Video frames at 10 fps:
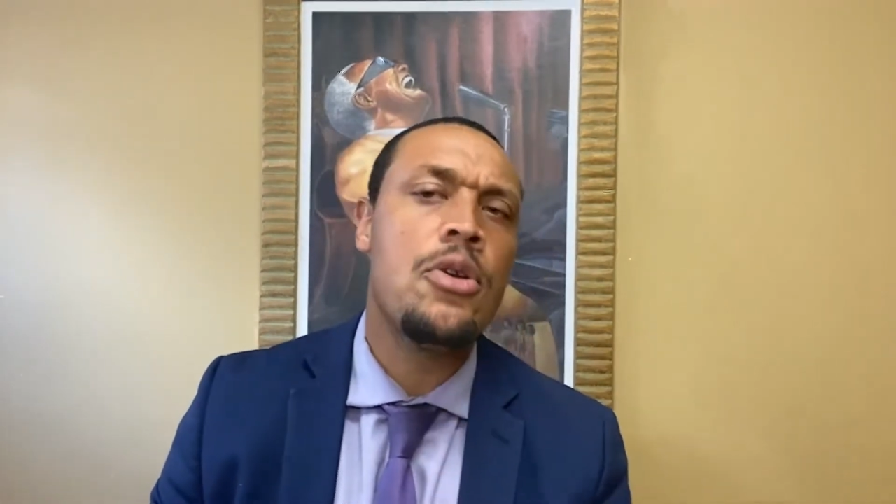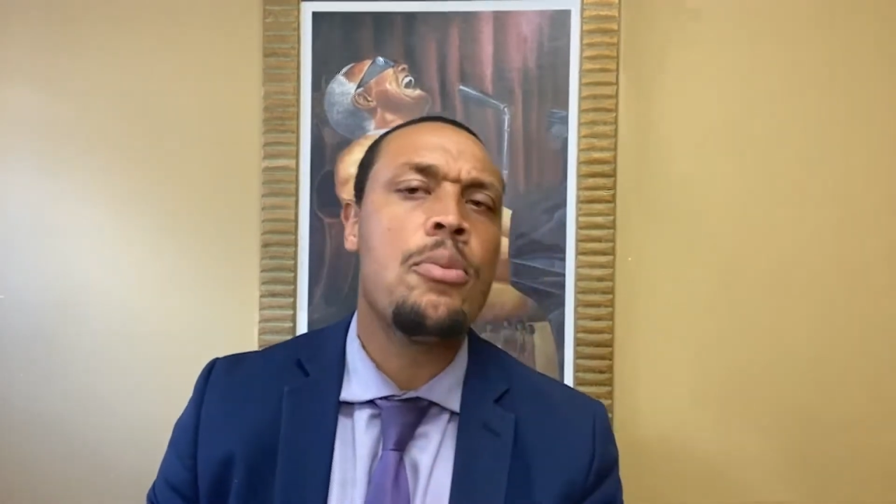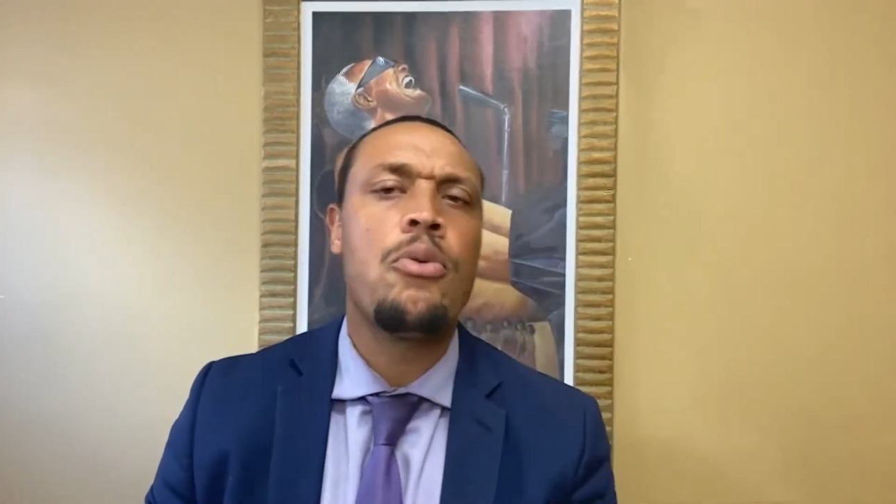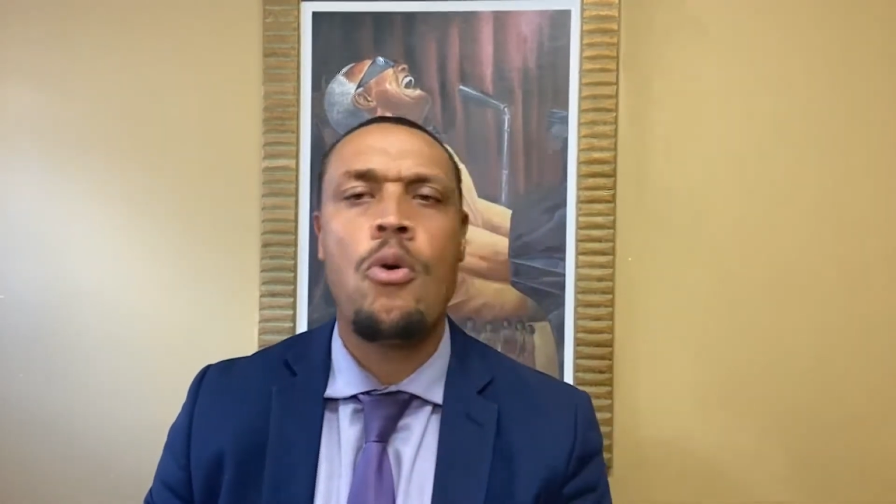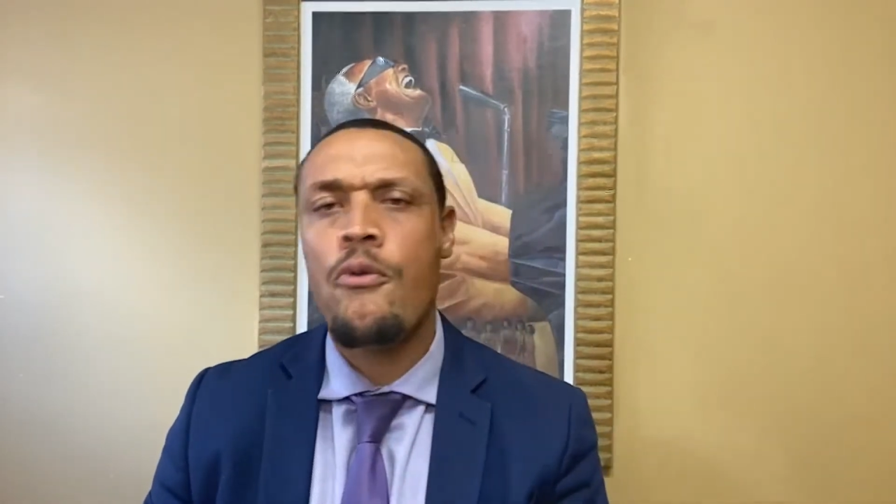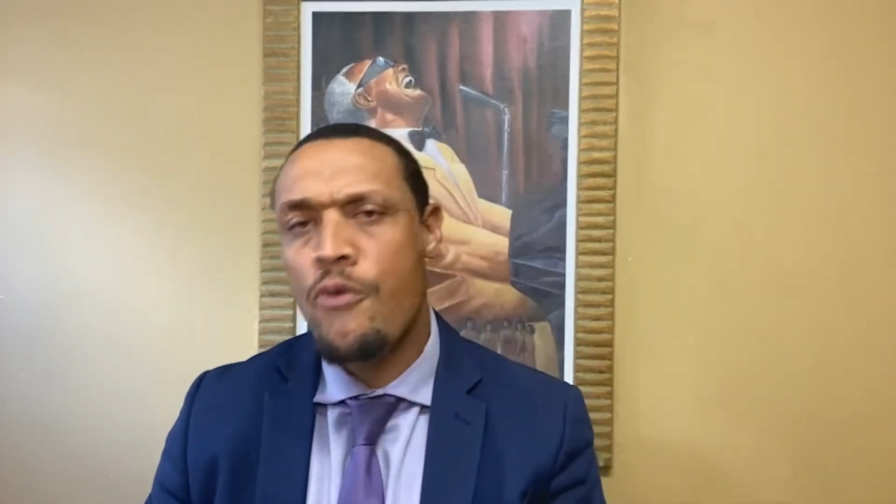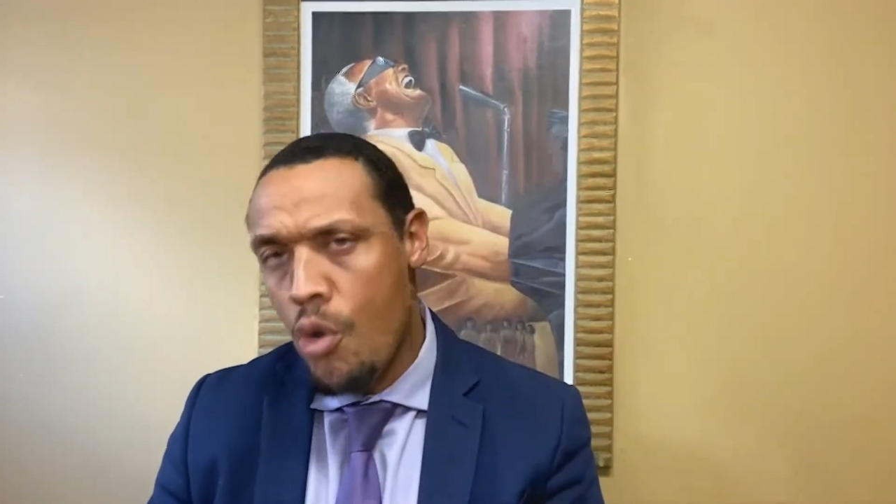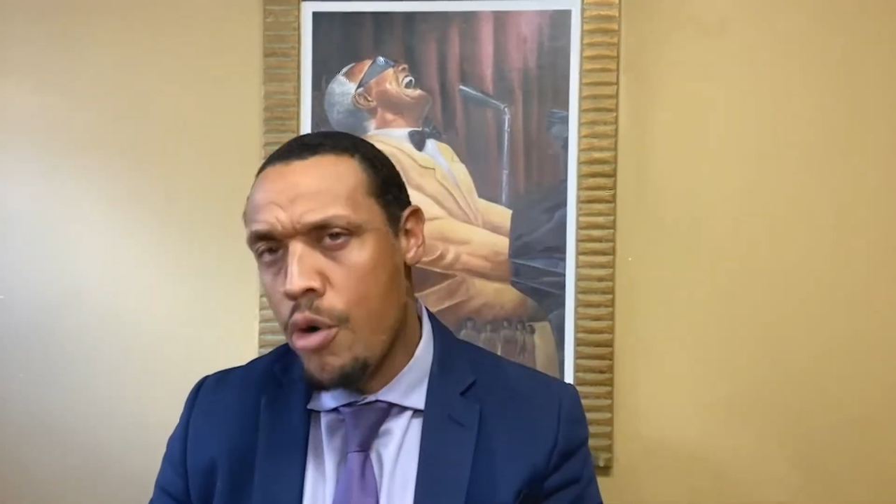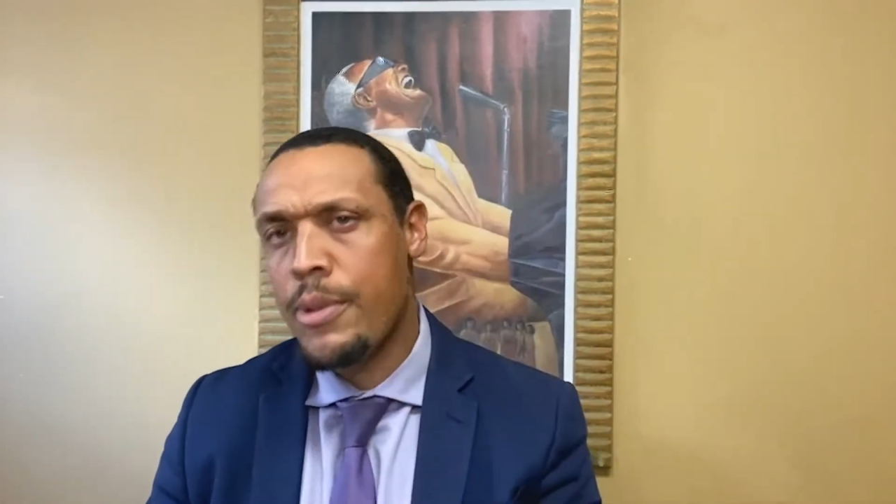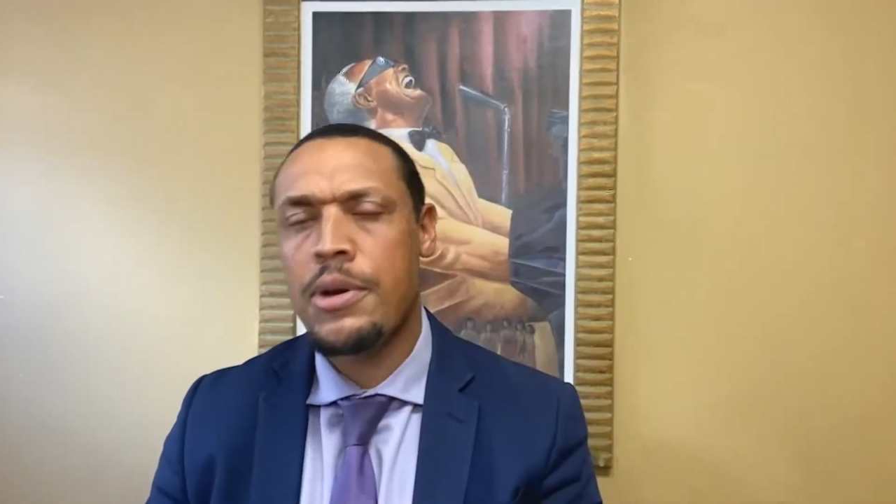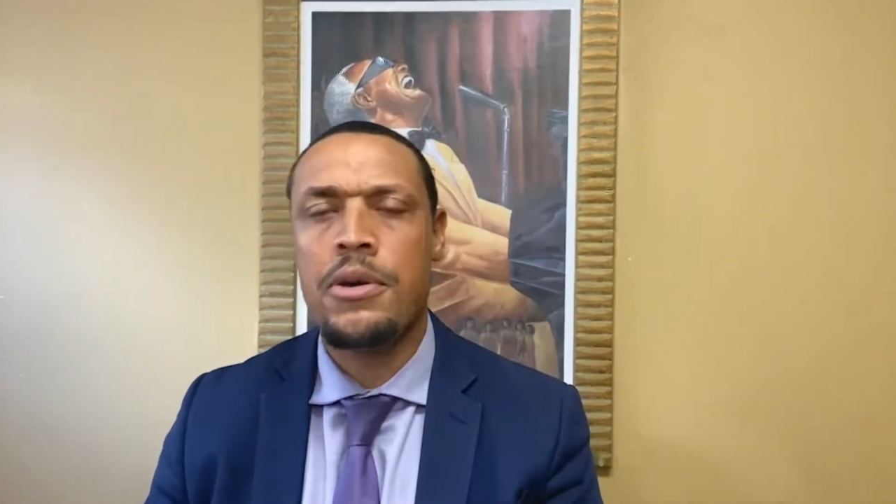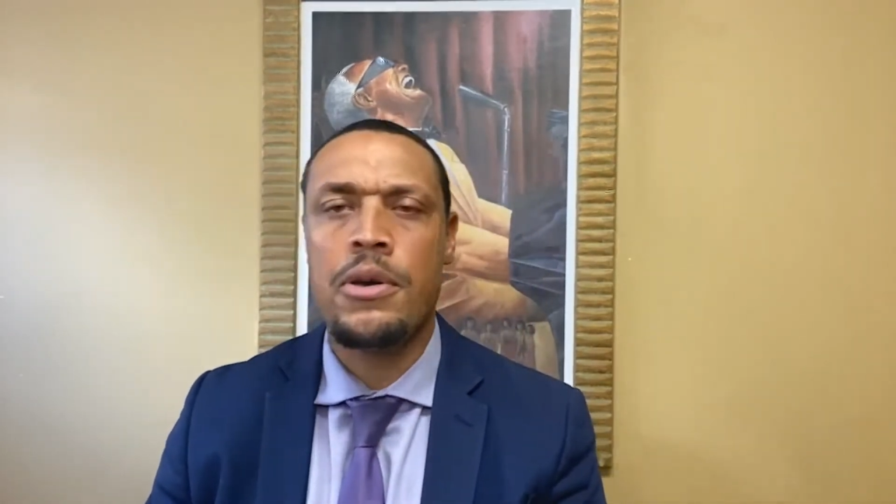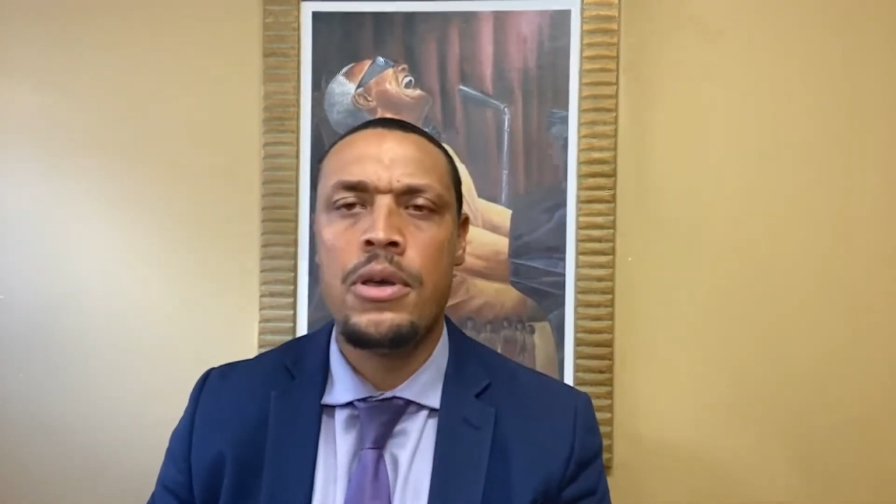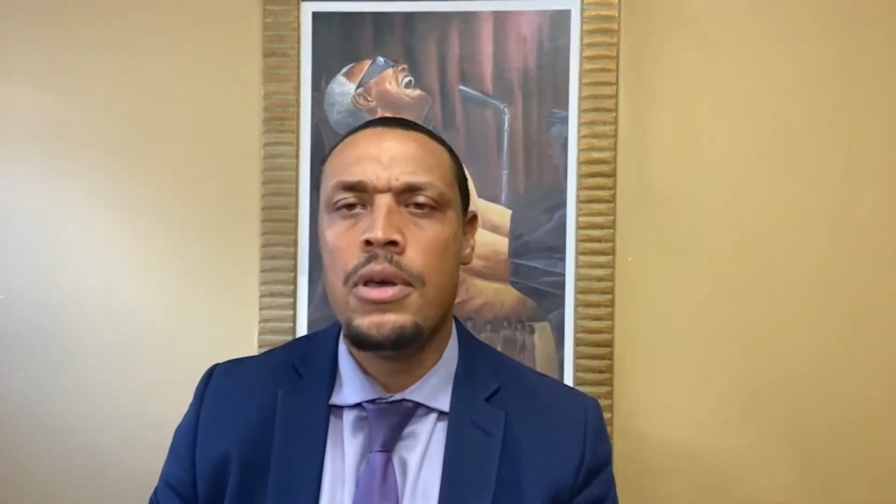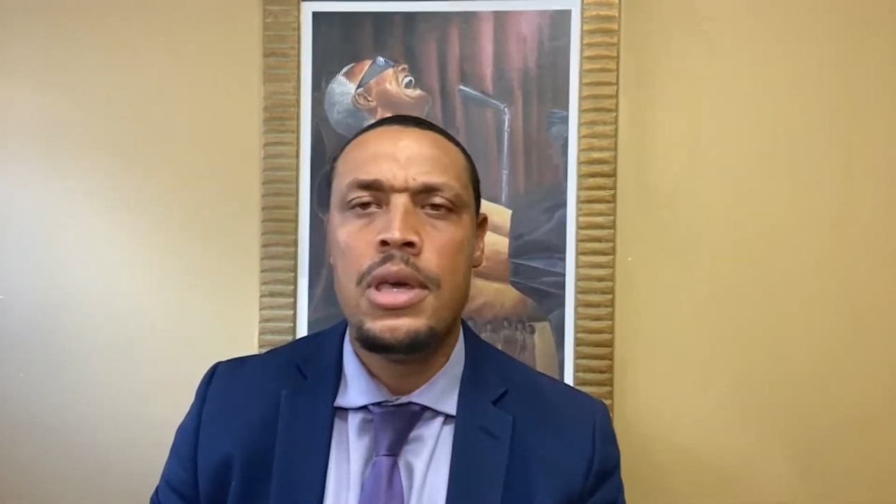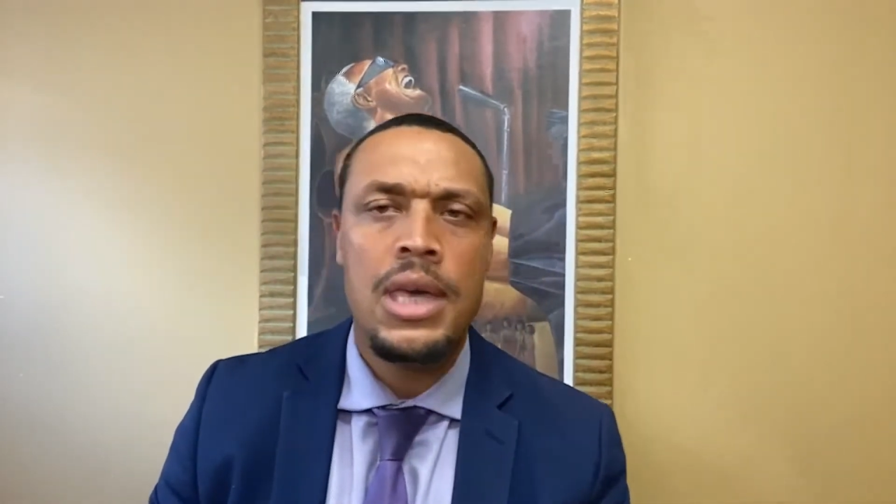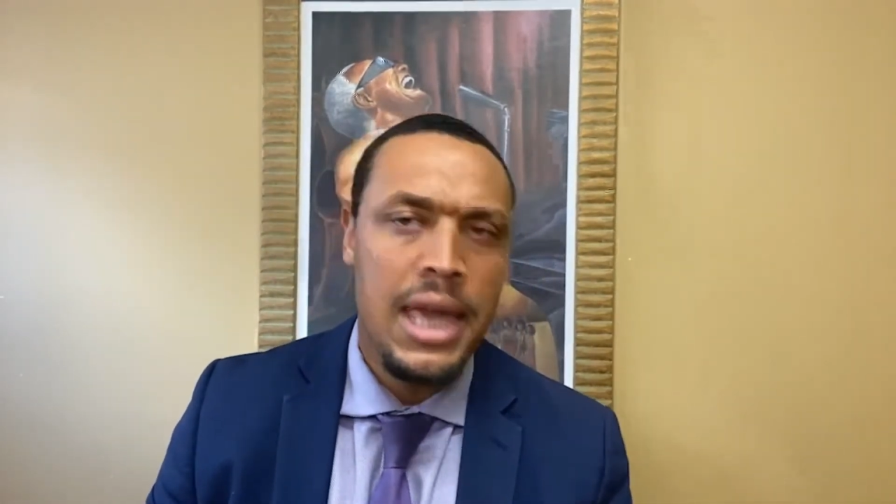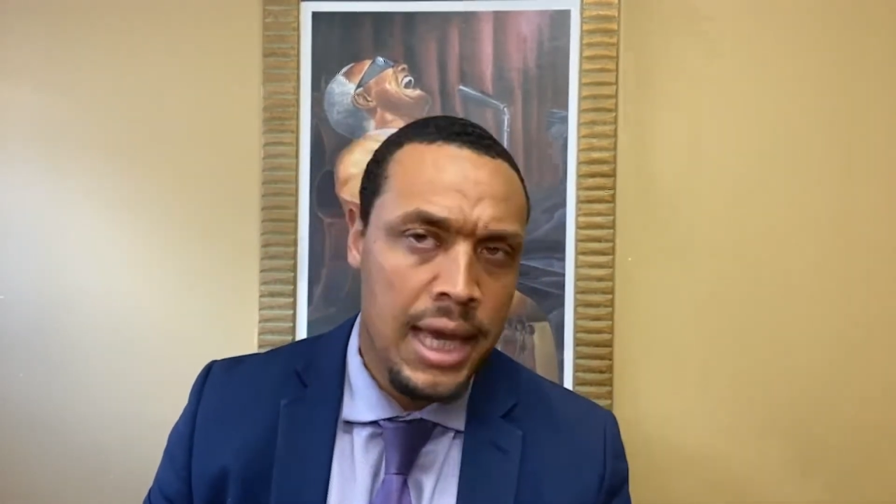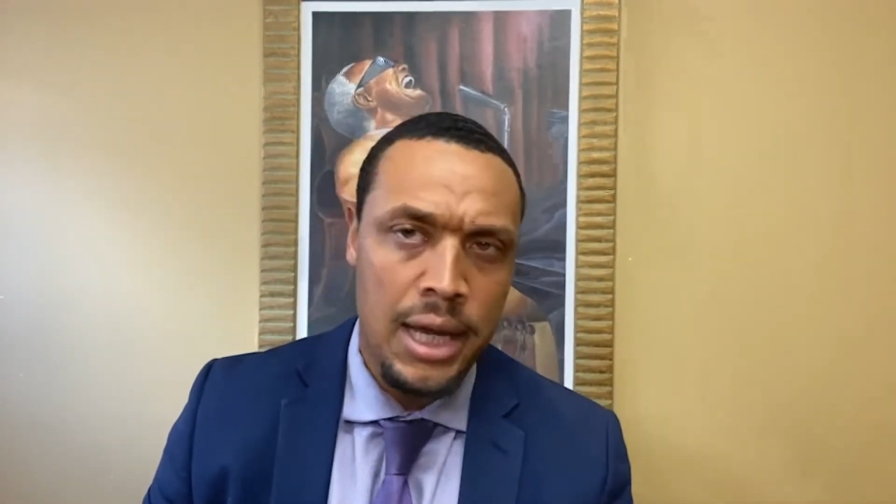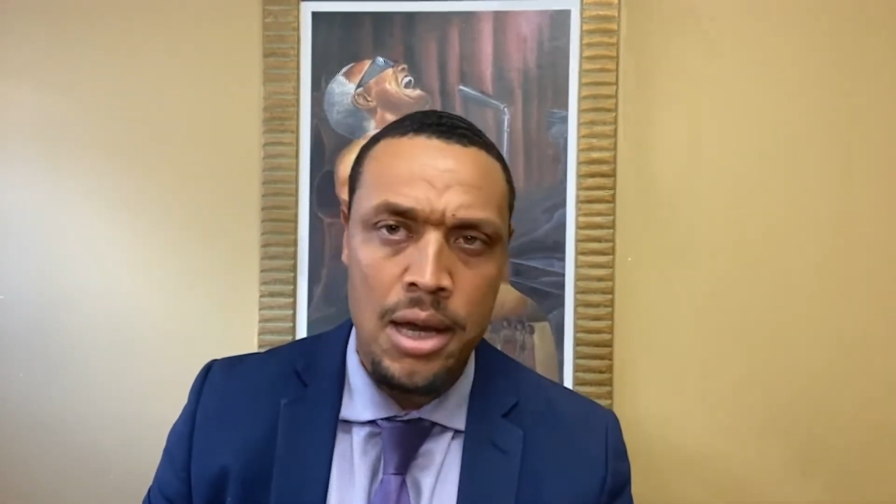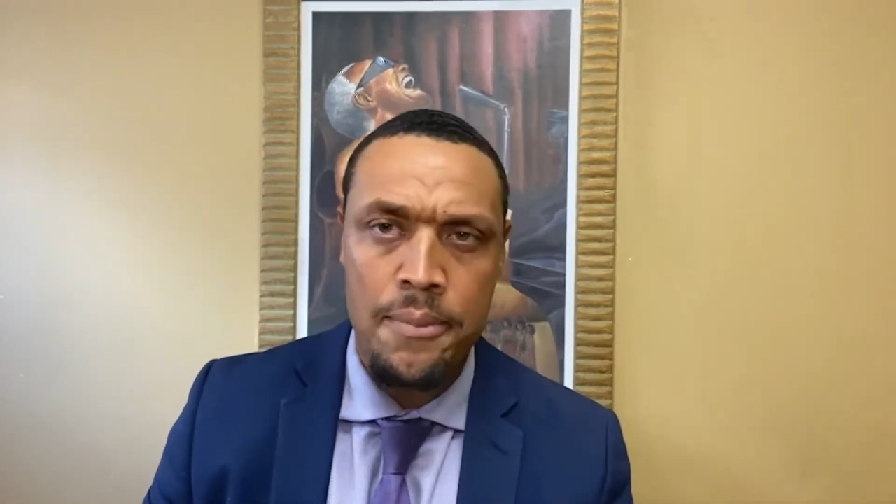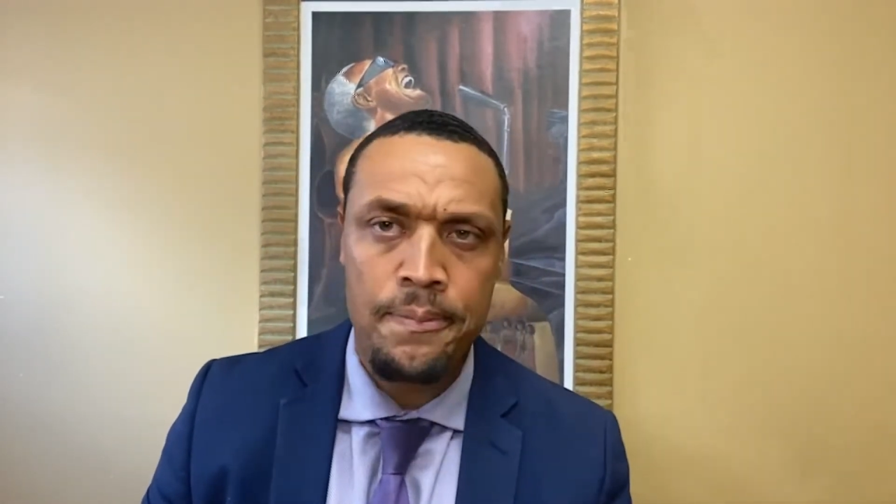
or pro forma income